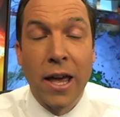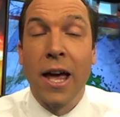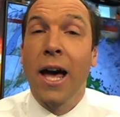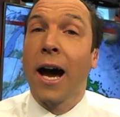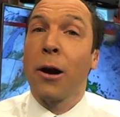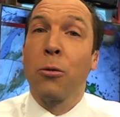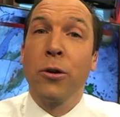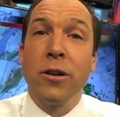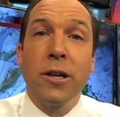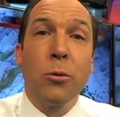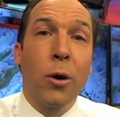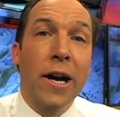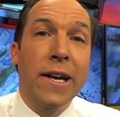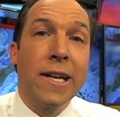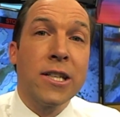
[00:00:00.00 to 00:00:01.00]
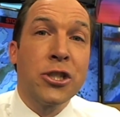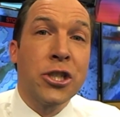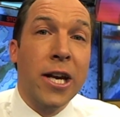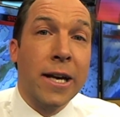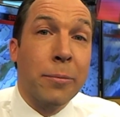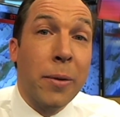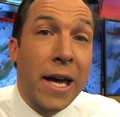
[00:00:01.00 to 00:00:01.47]
I really want you to
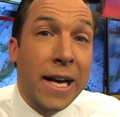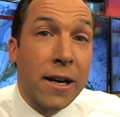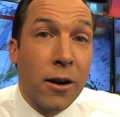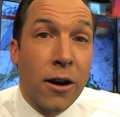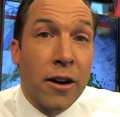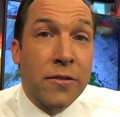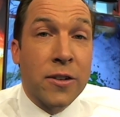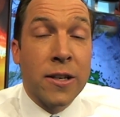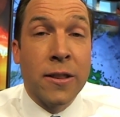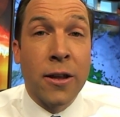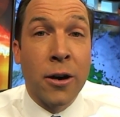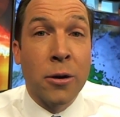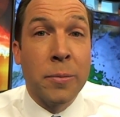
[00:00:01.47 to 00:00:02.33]
check back often, though,